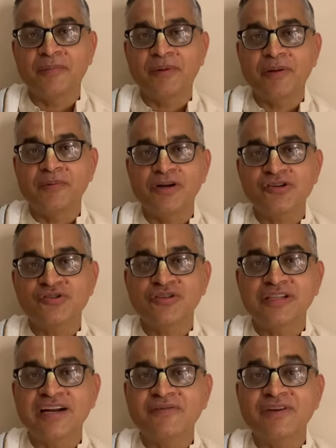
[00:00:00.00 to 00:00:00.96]
people so
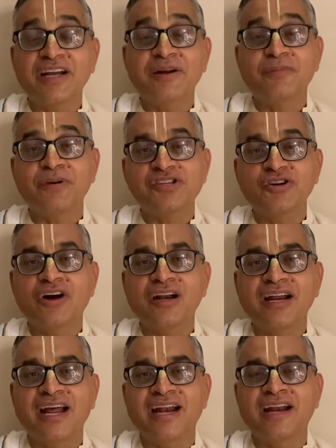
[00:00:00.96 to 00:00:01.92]
that we can preach
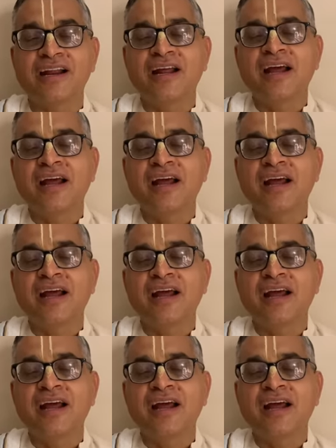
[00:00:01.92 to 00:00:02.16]
online.